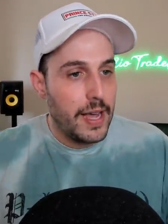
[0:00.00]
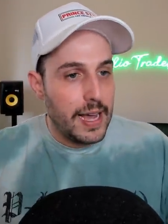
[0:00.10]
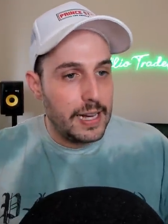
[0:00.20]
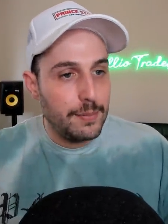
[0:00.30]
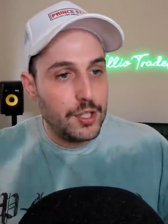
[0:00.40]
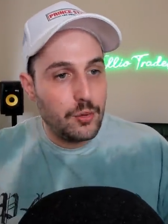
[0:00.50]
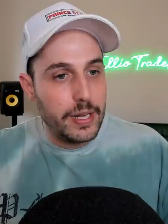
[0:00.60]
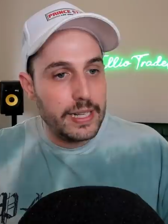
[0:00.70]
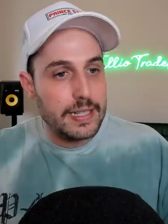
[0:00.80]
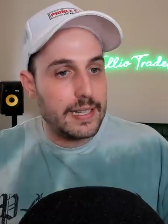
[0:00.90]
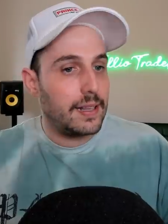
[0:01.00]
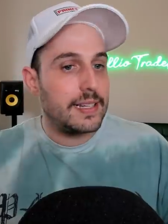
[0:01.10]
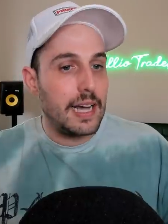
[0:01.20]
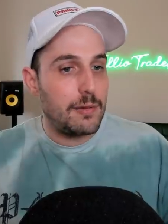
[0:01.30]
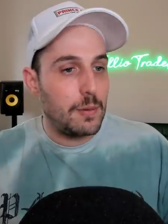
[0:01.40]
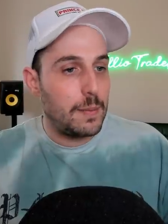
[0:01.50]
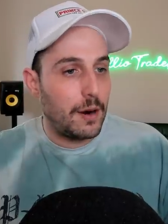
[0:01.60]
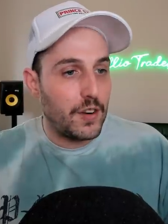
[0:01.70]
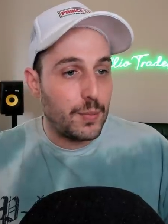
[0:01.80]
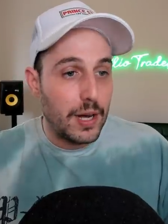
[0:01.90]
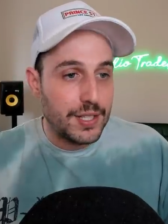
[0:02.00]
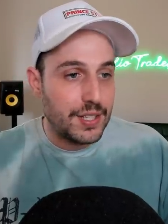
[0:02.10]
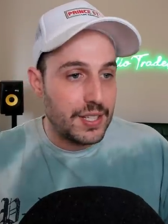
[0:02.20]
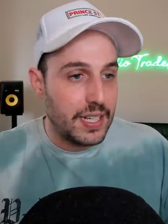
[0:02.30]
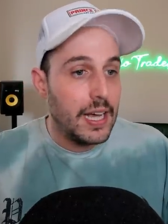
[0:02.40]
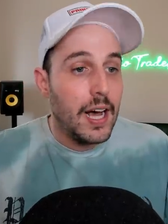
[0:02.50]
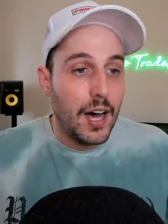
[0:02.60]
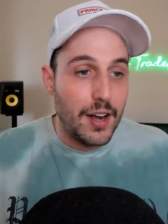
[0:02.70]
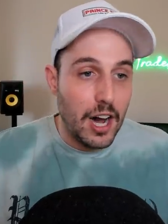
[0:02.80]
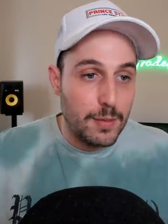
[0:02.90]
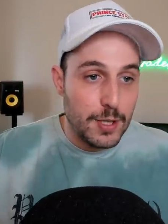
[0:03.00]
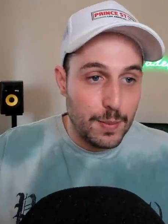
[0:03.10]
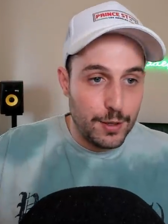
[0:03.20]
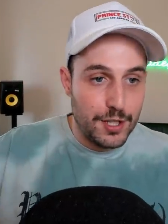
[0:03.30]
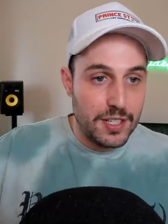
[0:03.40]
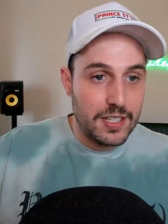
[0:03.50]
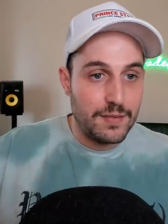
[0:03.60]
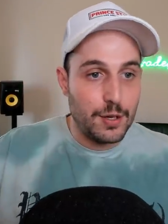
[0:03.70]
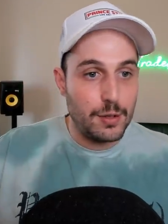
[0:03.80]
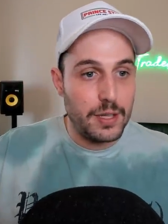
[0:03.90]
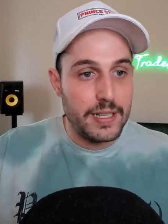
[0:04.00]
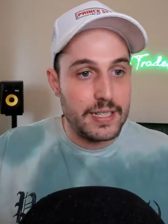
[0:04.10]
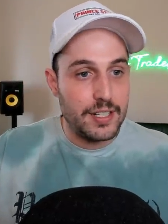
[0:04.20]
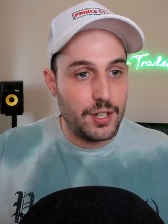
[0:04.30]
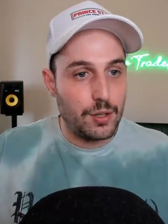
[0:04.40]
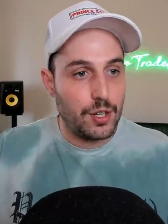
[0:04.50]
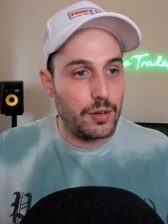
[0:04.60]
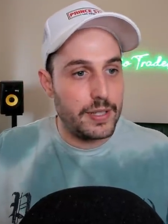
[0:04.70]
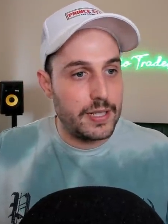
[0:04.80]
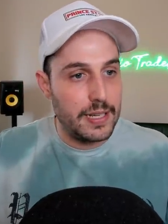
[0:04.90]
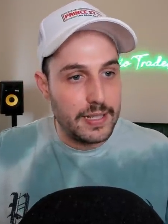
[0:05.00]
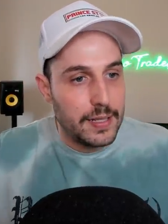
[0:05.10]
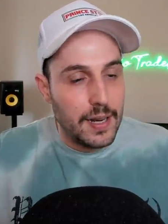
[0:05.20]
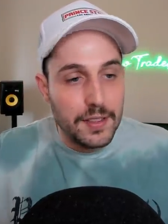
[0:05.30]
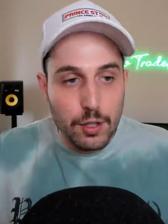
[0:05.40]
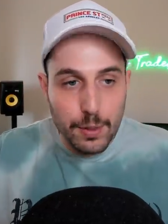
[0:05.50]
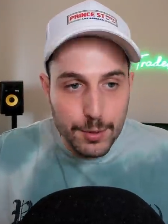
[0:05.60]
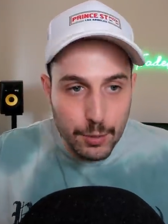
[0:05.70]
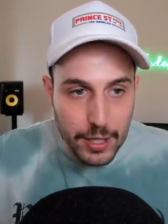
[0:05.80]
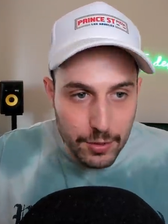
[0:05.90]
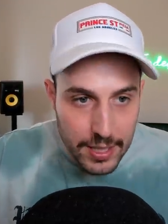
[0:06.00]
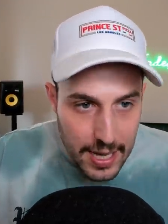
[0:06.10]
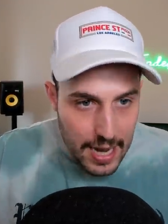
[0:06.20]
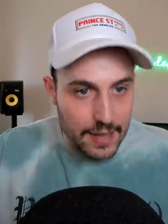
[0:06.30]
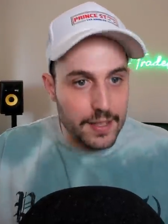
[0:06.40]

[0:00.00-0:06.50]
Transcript: And in between, he still had time to be part of processing anonymous purchases of the earliest digital currencies. It's not the crypto we know today.